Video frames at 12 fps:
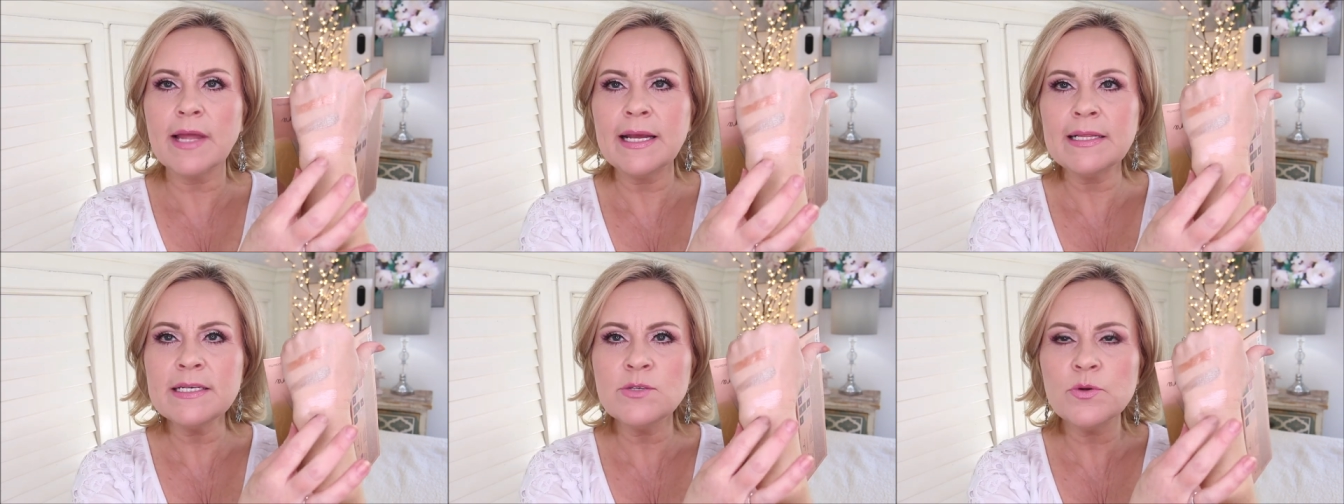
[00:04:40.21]

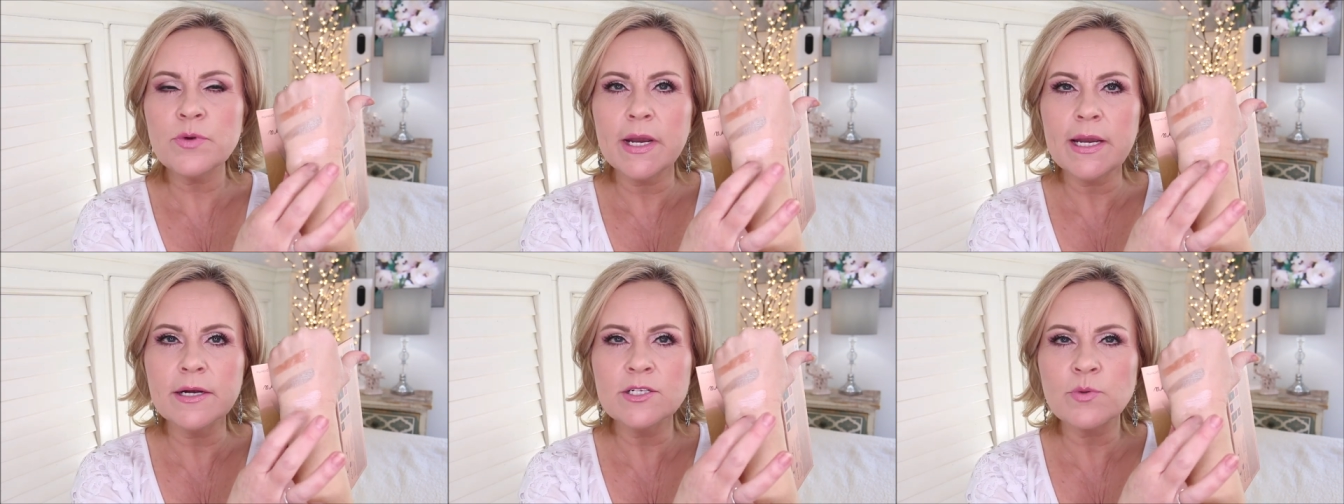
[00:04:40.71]
Like this one right
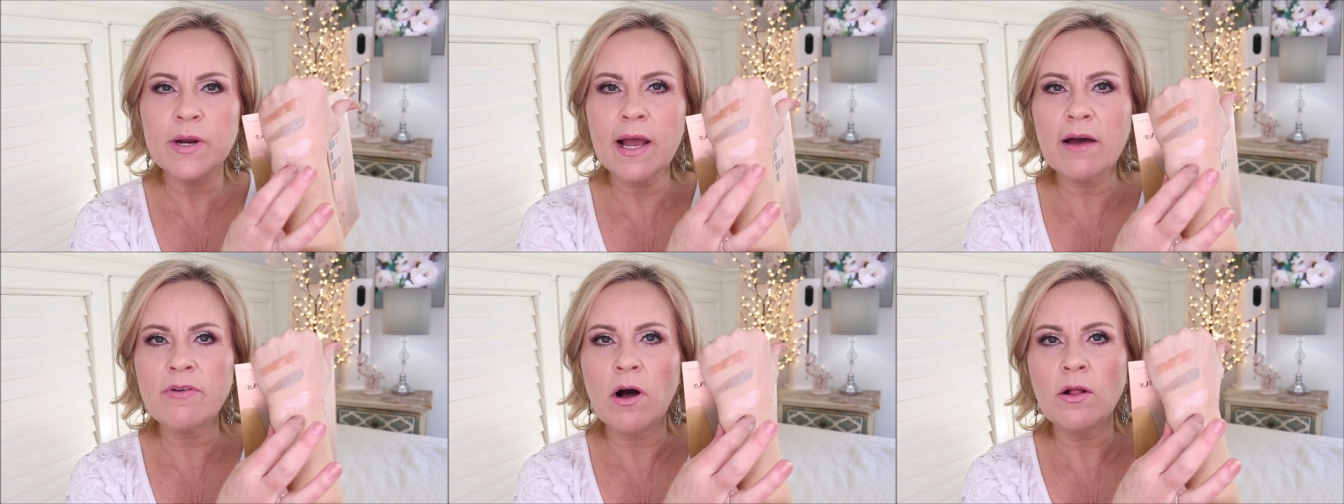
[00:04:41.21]
here is what I
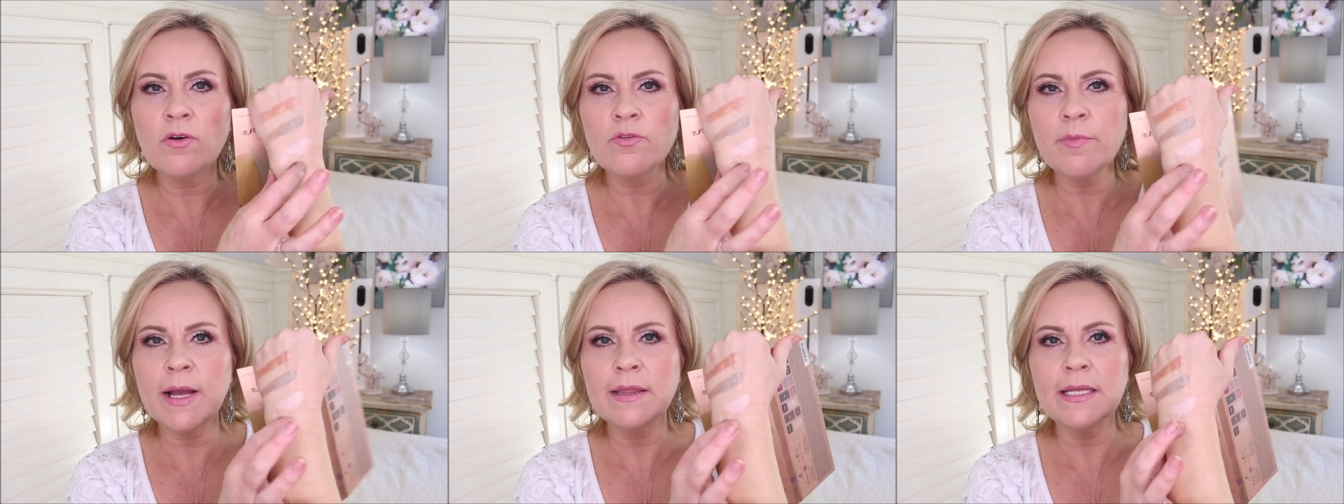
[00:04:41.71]
have all over
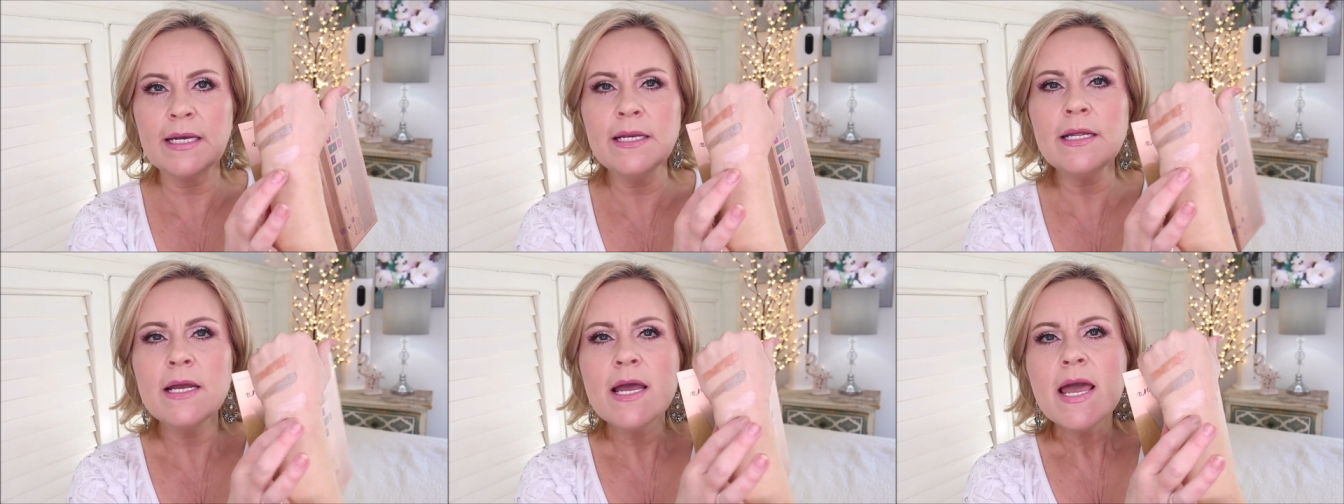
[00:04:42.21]
my lid,